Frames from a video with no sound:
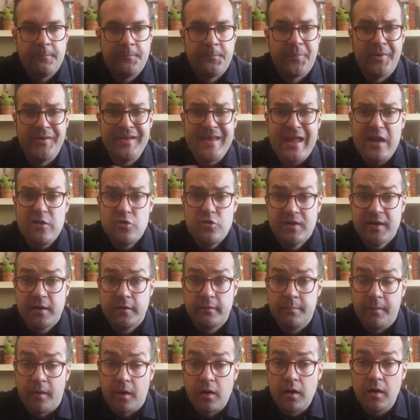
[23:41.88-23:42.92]
But yeah, you get
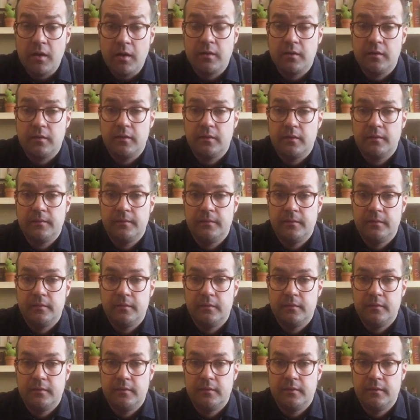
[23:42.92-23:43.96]
the bark,
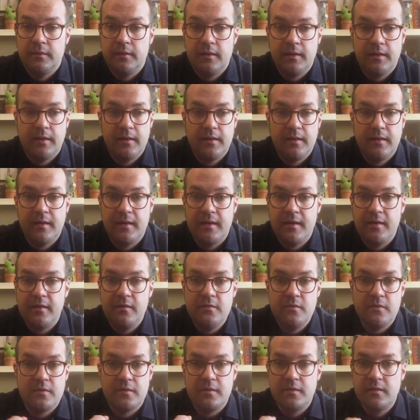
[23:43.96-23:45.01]
and then
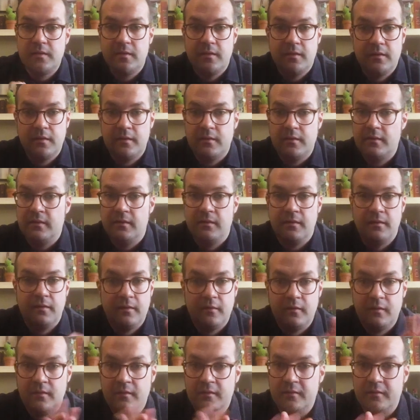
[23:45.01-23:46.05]
you can
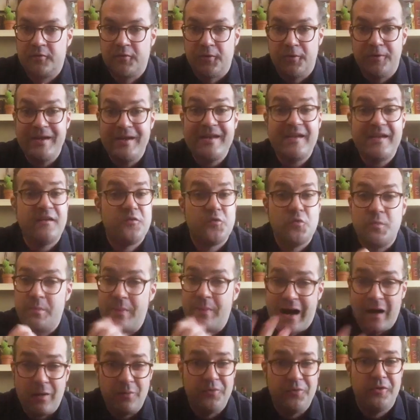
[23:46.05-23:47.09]
turn it into
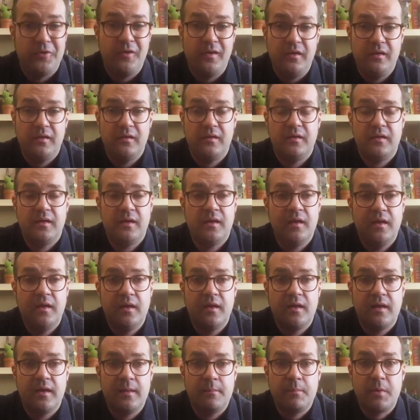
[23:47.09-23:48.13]
powder.
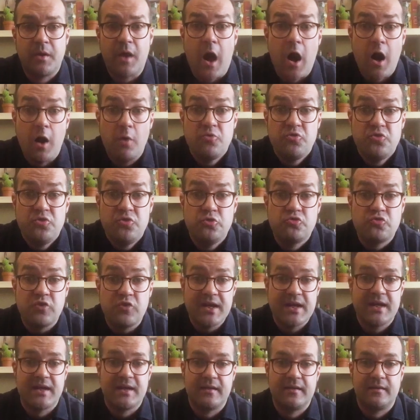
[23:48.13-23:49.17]
Uh, but how do you
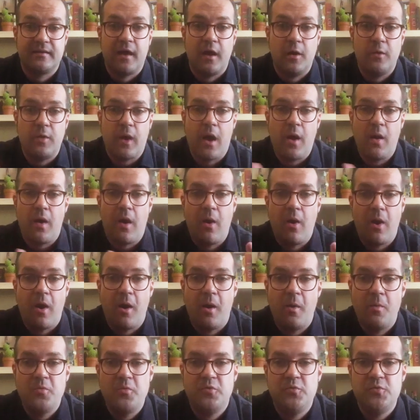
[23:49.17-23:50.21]
drink it? How, how,
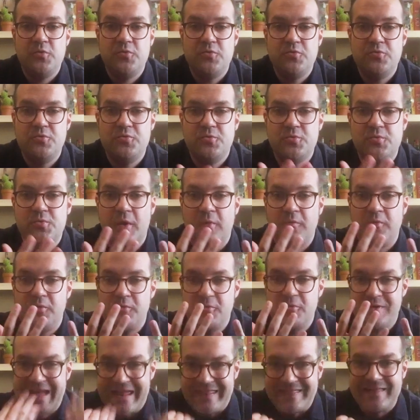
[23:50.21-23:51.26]
how do you how do
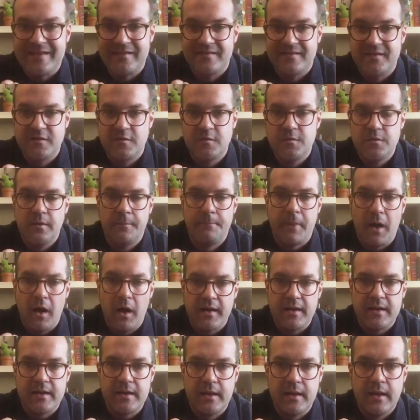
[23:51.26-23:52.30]
you get this into your
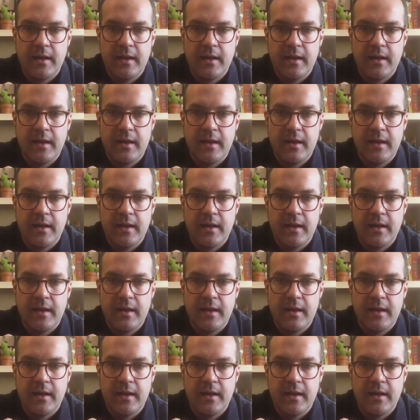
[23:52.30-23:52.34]
body?